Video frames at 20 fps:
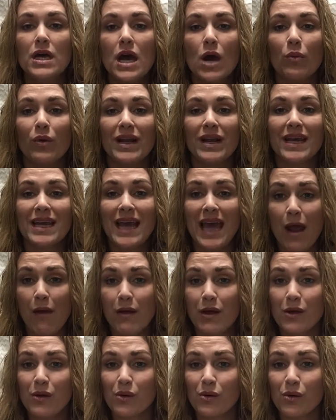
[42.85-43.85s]
And what a
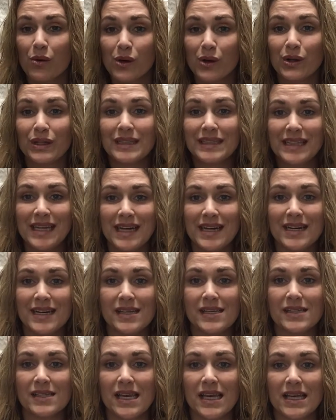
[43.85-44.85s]
carrier oil
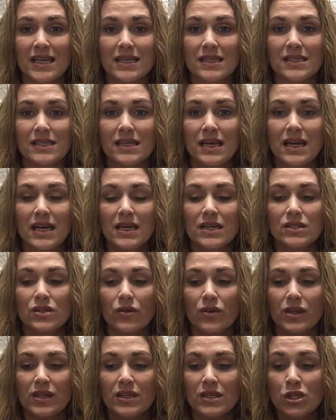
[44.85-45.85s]
does is, so
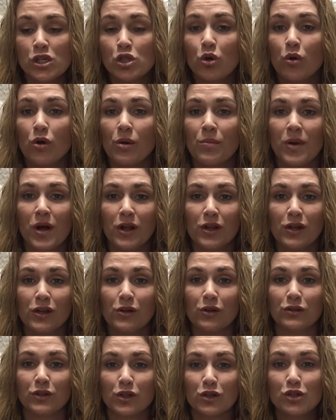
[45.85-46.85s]
the essential oil
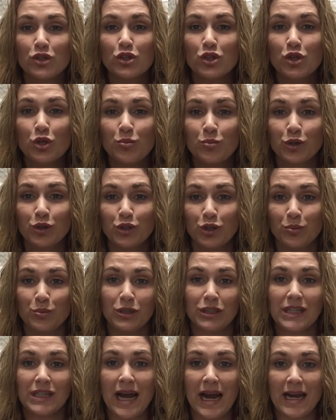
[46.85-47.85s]
molecules are
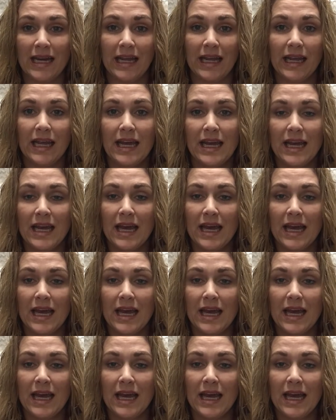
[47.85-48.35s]
super tiny,